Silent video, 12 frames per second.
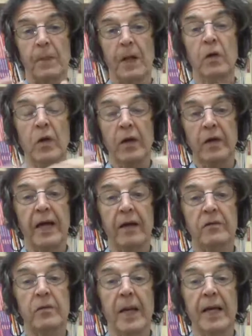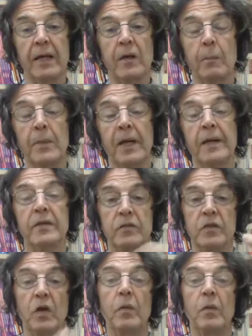learned how to make an omelette,
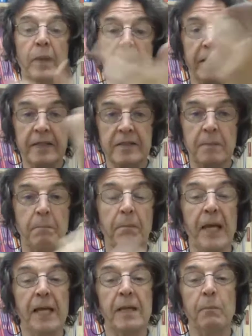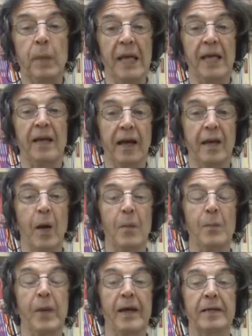so please make me an
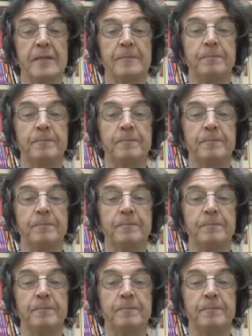omelette.